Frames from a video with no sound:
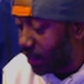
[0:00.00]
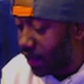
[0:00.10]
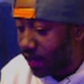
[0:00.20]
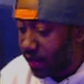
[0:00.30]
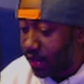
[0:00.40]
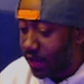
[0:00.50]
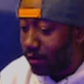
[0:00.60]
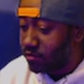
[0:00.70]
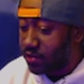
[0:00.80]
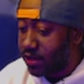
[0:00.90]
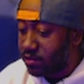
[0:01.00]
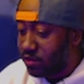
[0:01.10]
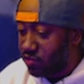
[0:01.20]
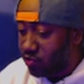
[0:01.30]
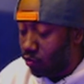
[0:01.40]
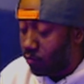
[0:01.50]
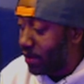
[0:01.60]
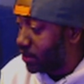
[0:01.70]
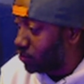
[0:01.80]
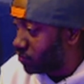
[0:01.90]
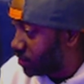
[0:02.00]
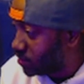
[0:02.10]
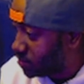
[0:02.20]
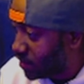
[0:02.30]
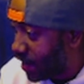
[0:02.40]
I was like, this don't make no sense.